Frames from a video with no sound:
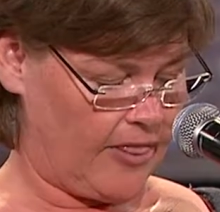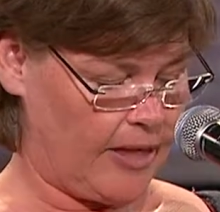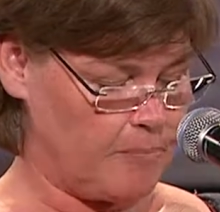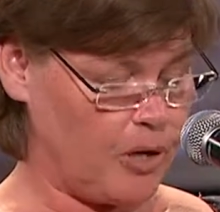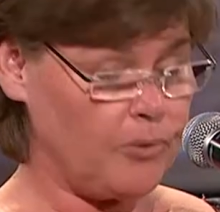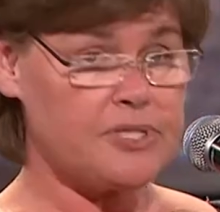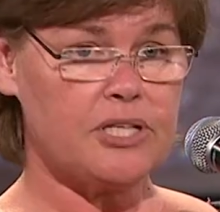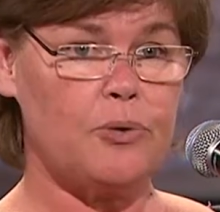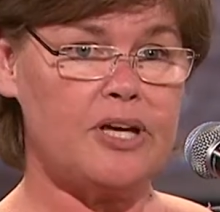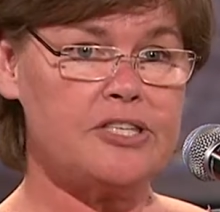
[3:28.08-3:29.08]
They
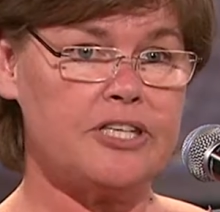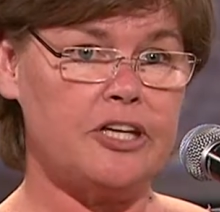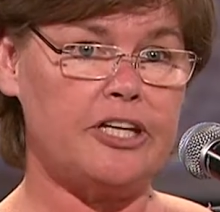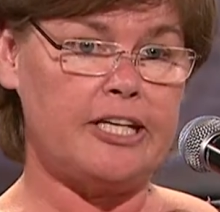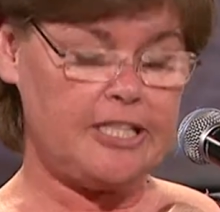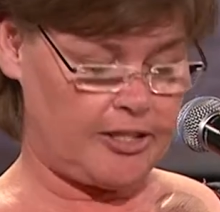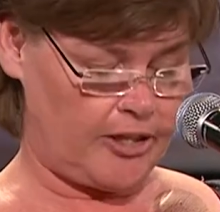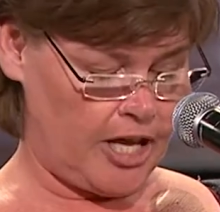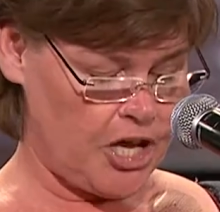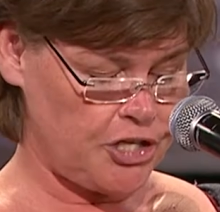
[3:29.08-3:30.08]
both questioned
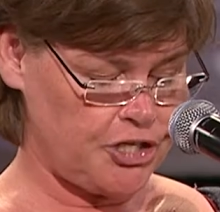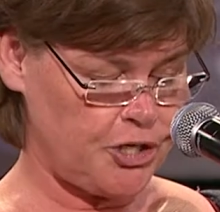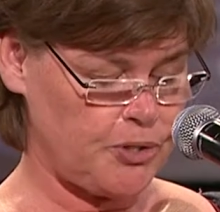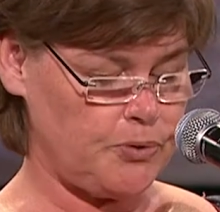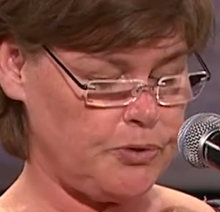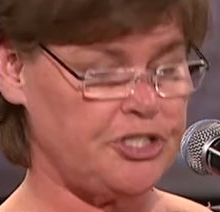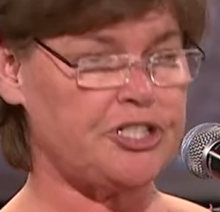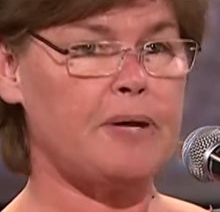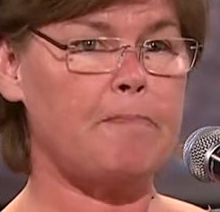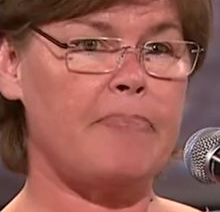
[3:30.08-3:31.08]
the
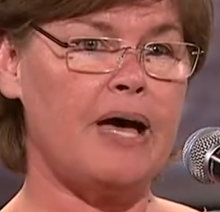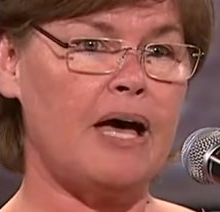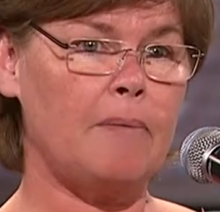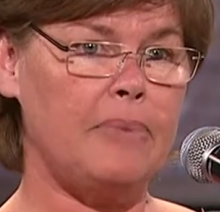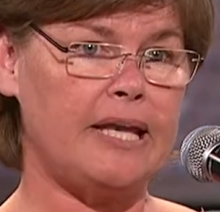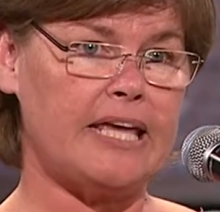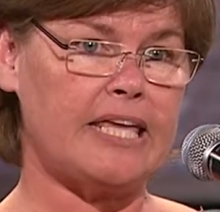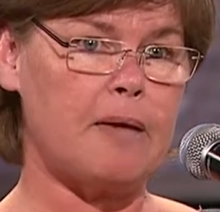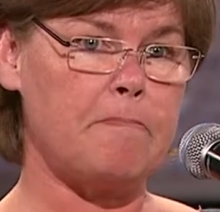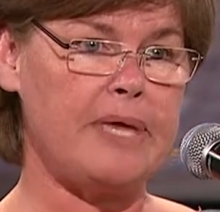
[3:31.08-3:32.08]
huge
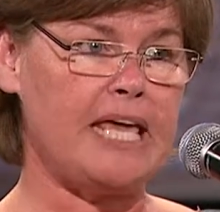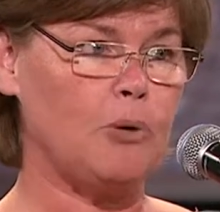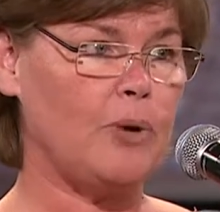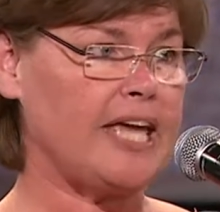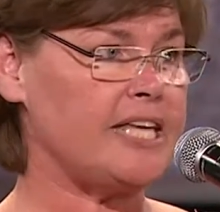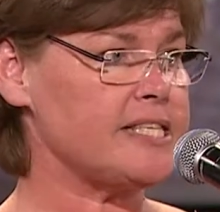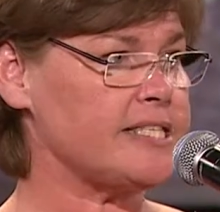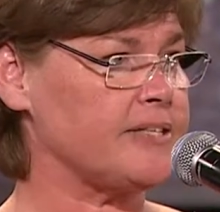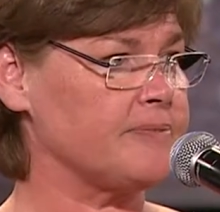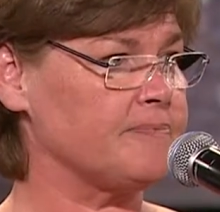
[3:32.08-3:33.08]
public meal
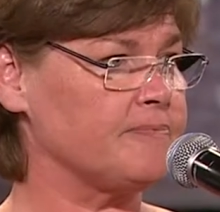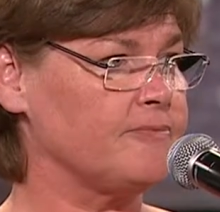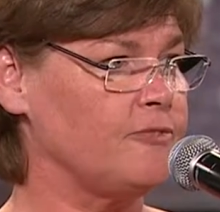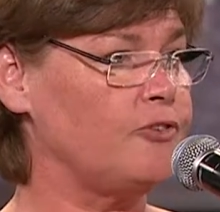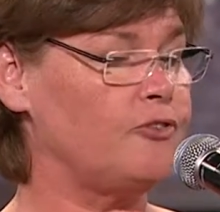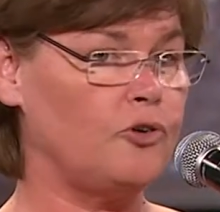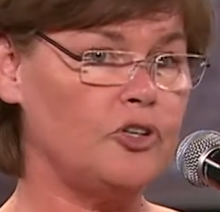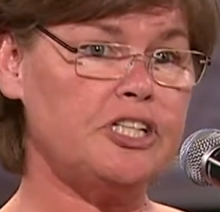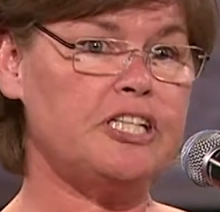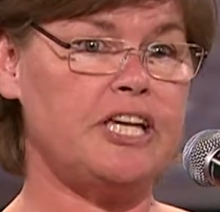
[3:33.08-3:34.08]
waste for
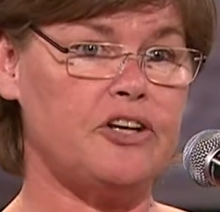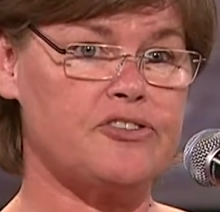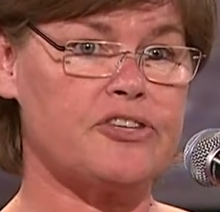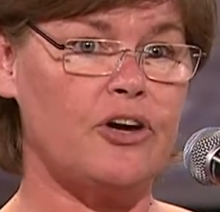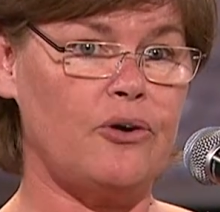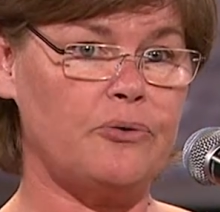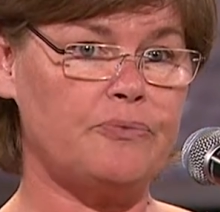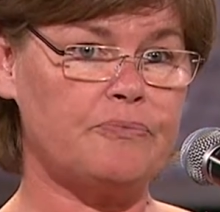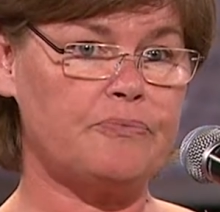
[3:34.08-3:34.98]
40 years ago.